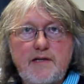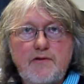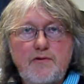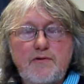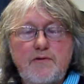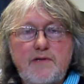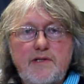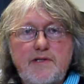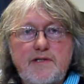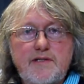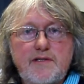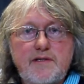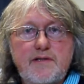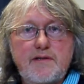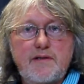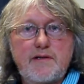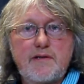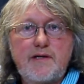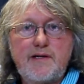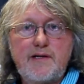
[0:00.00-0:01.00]
So
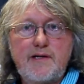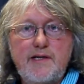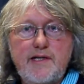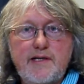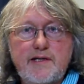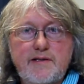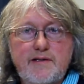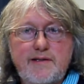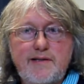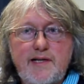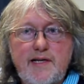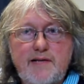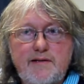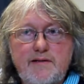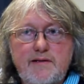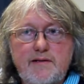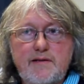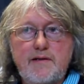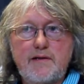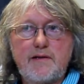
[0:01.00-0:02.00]
it's clear
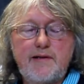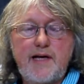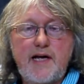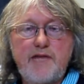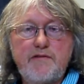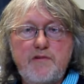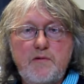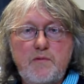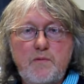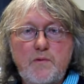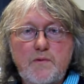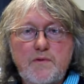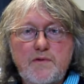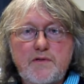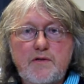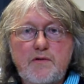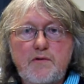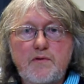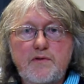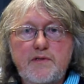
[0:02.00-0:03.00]
that heavy
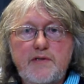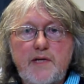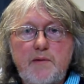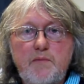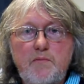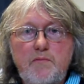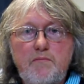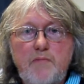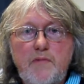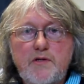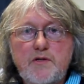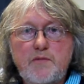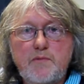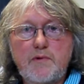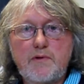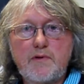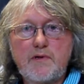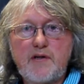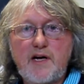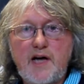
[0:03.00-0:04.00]
woods contain much
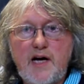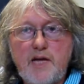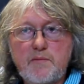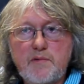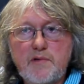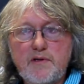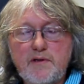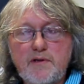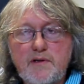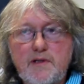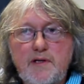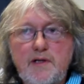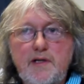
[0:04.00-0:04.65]
more carbon